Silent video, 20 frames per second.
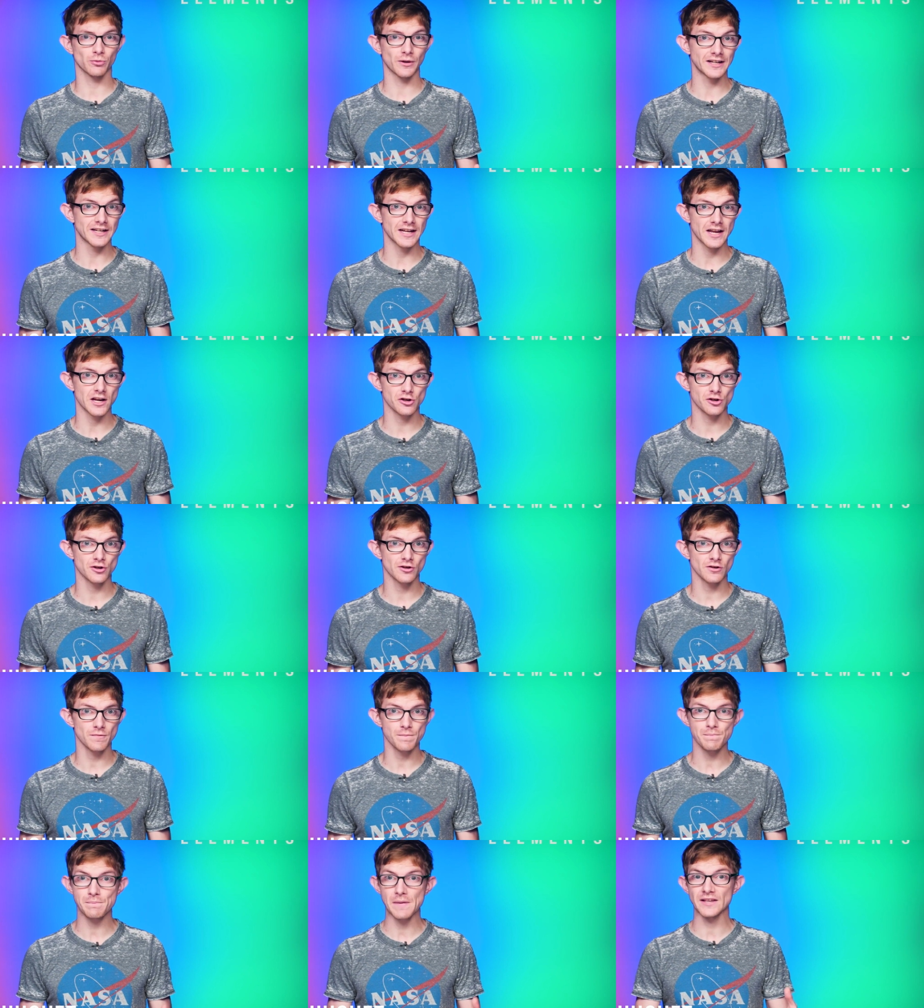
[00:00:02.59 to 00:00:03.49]

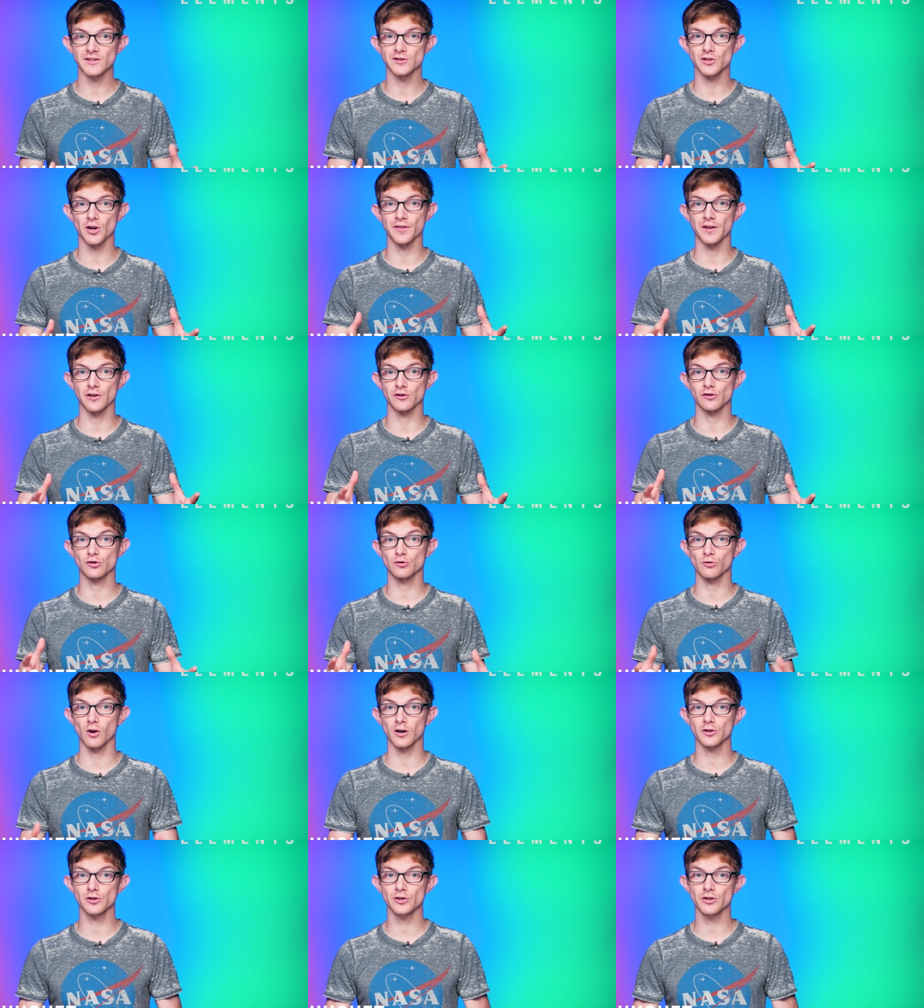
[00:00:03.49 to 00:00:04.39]
radiation based on their
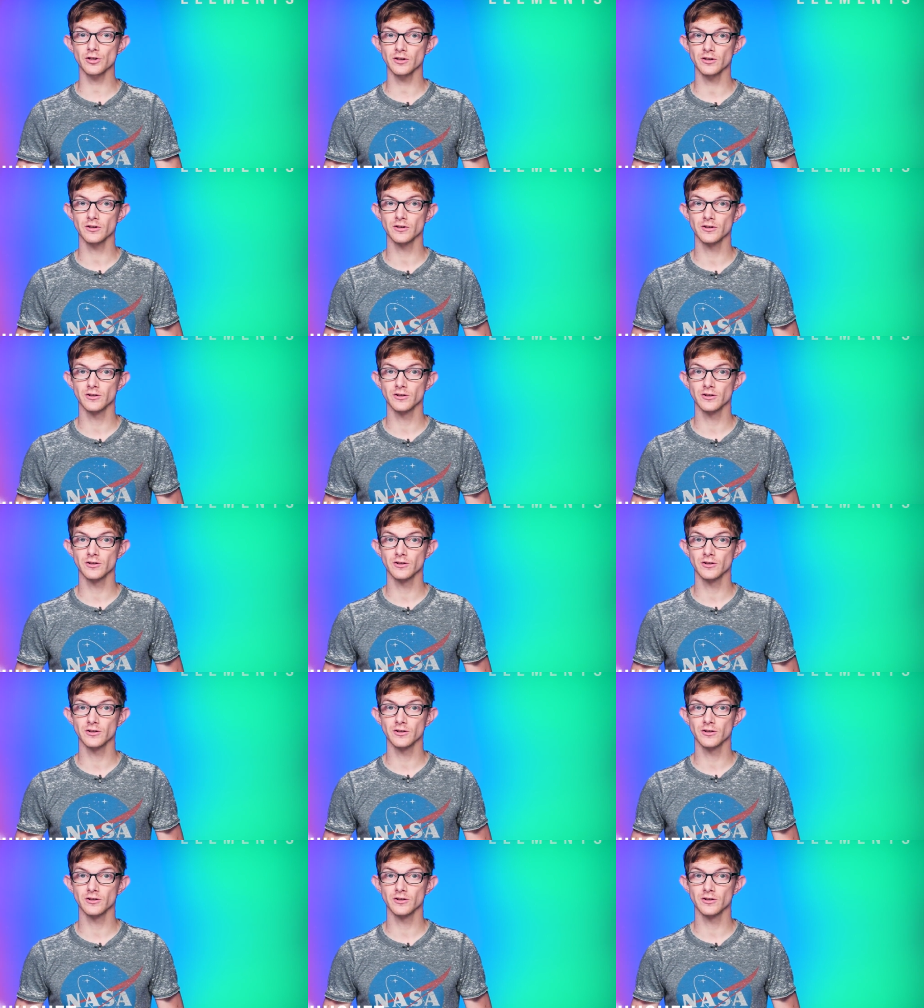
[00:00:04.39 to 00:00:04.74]
structure?